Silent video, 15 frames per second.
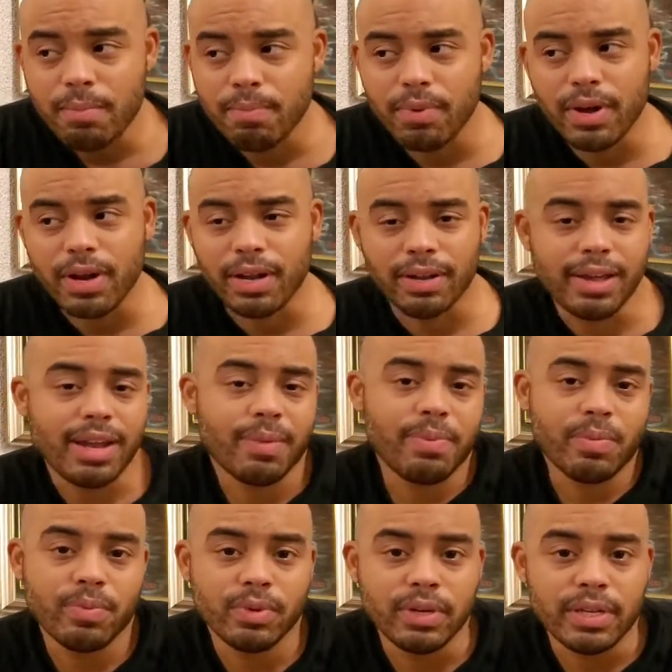but a lot of
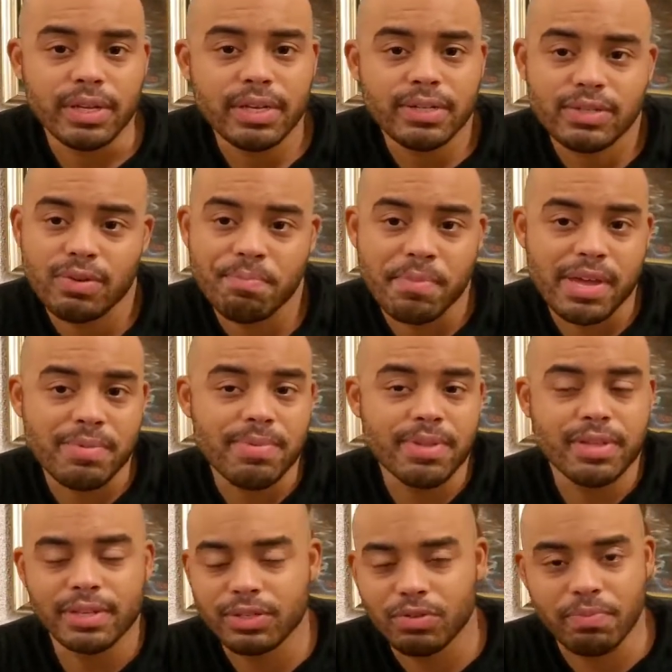people did, so maybe
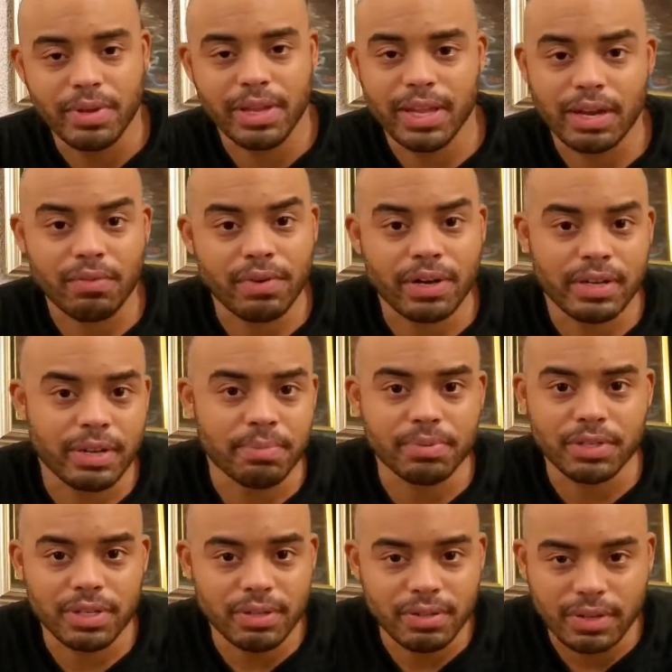this will be like a
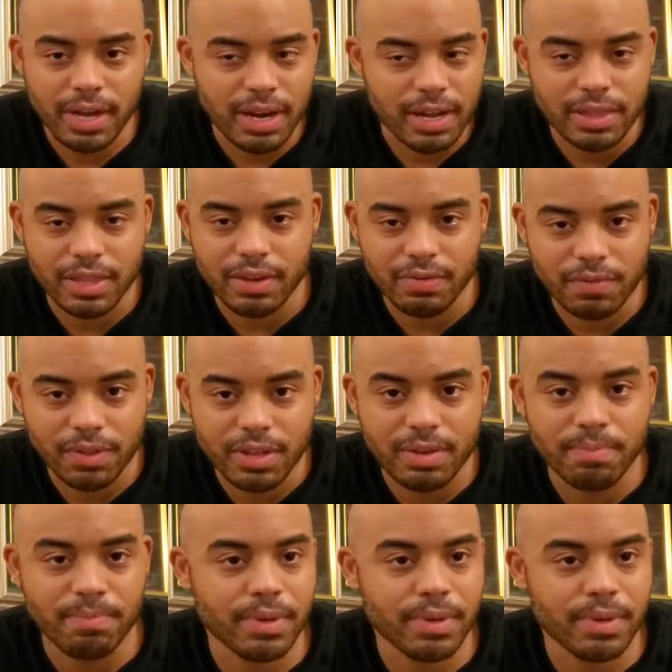redemption kind of thing for them.